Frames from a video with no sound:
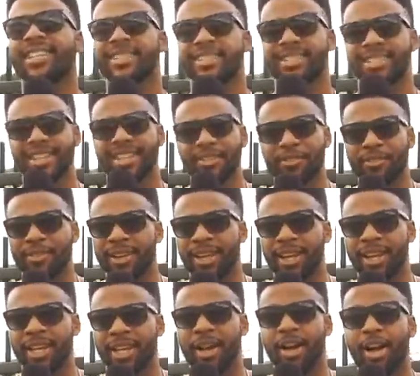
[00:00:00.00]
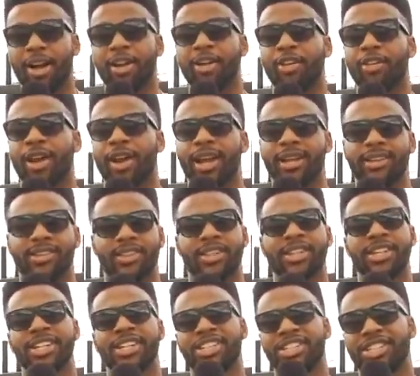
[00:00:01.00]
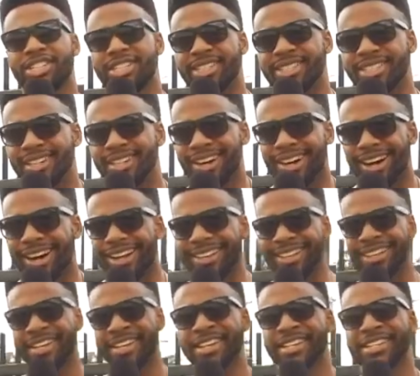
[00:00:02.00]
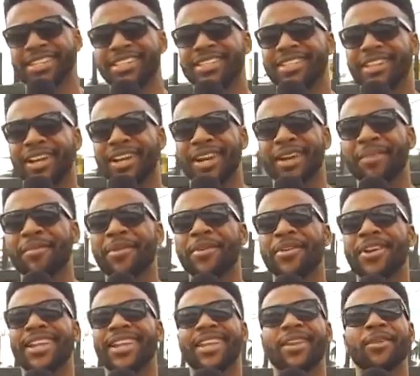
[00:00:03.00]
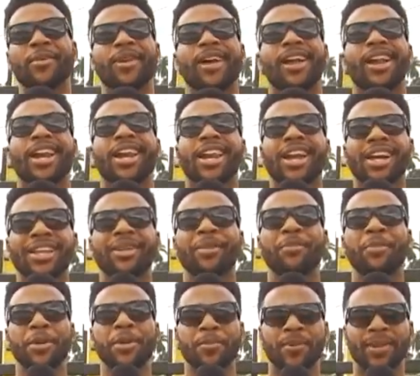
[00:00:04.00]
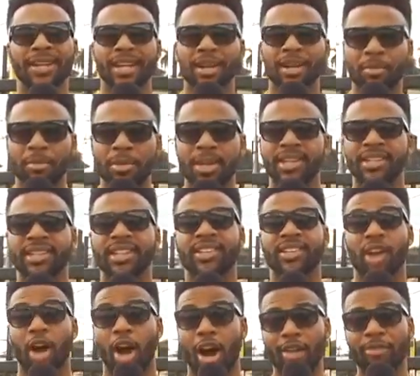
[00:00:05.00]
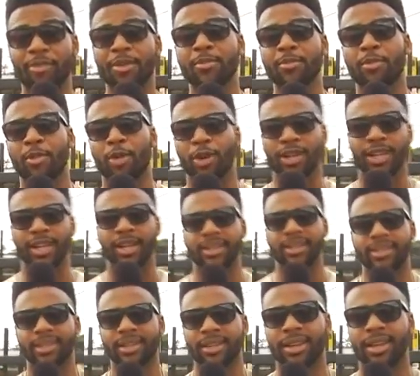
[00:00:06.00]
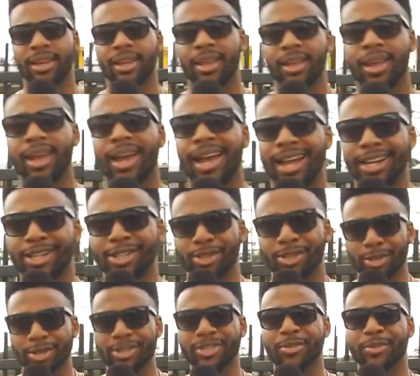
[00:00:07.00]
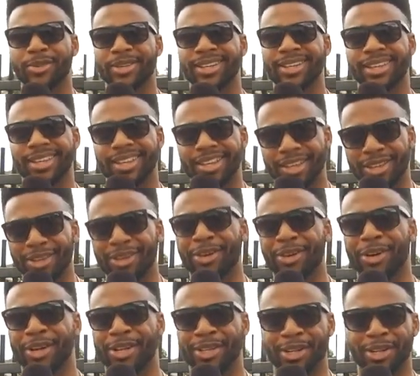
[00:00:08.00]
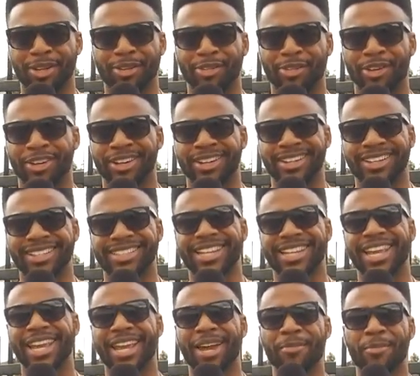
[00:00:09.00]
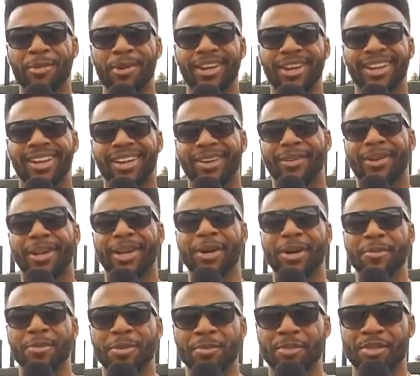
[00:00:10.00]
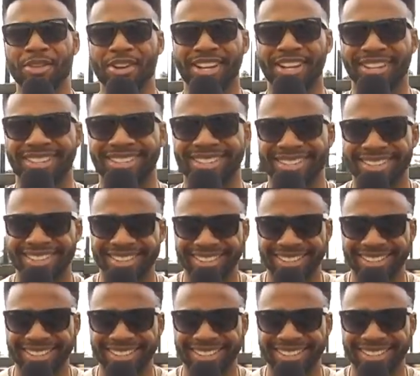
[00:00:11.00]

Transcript: that's definitely on the rise. She's hot. She's collaborated with a lot of people in the business of importance, and trust me, you're going to love her. J Capri, welcome to Pree Dis.